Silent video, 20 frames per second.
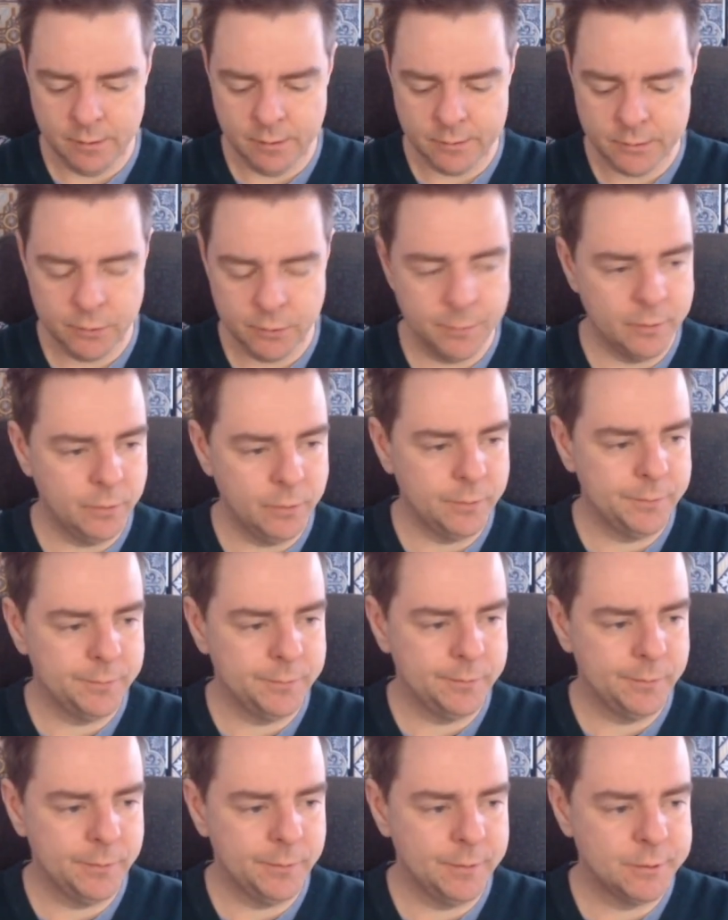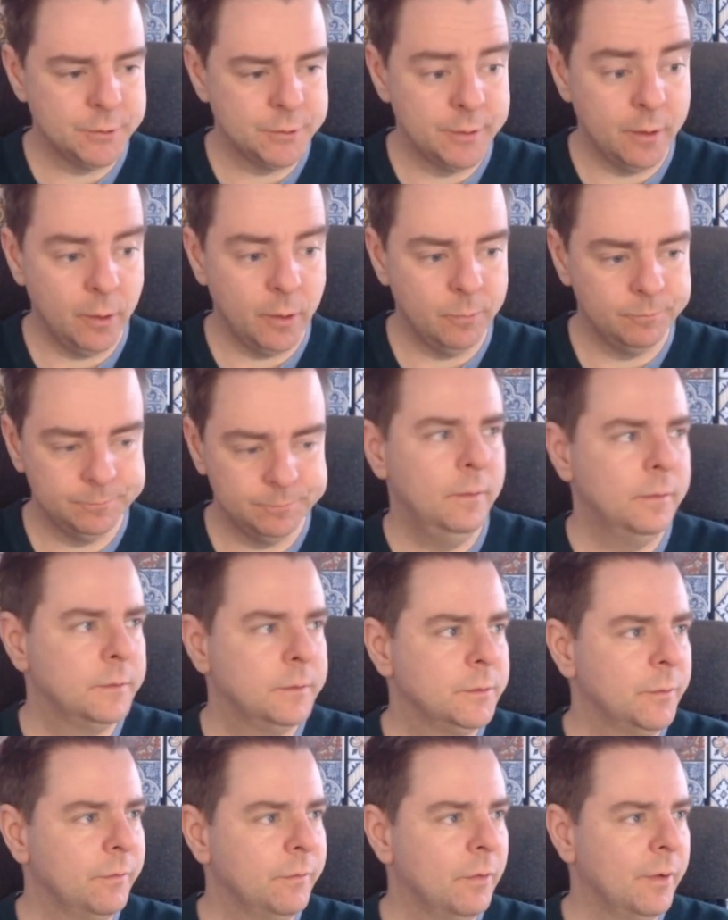terminal or the shell.
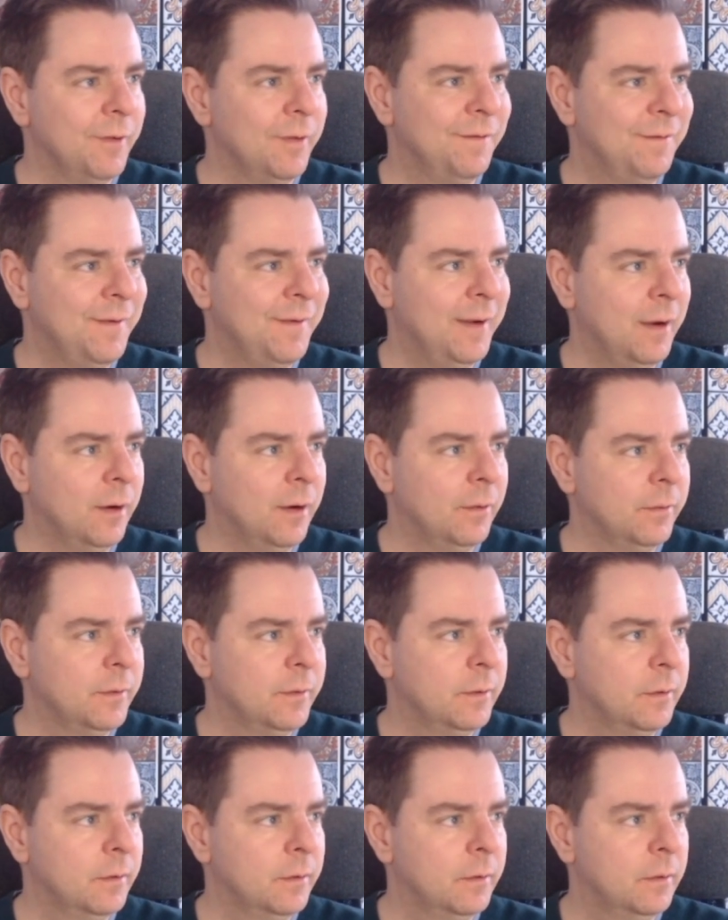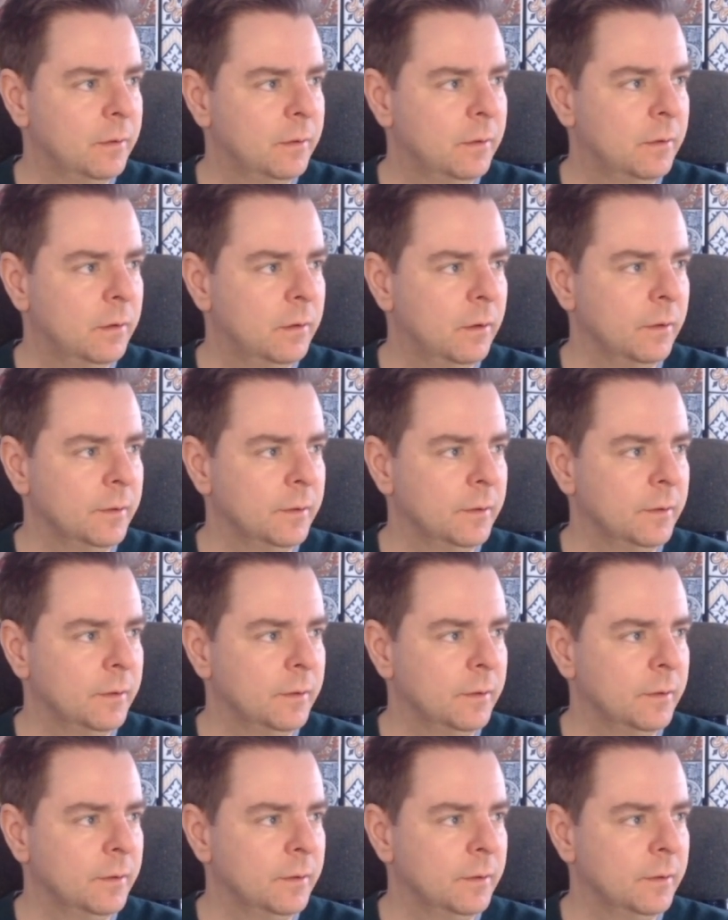So we've already found our